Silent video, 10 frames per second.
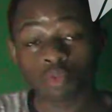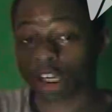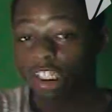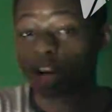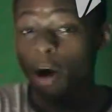
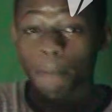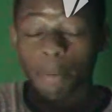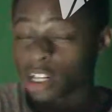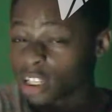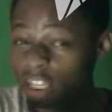was
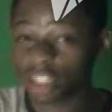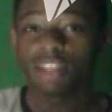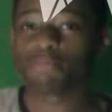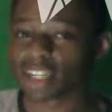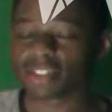
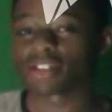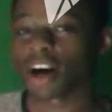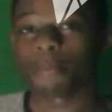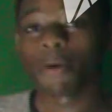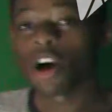completely messed
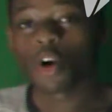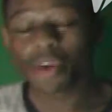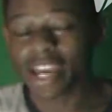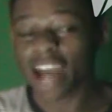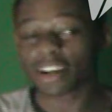up.
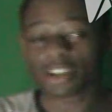We had a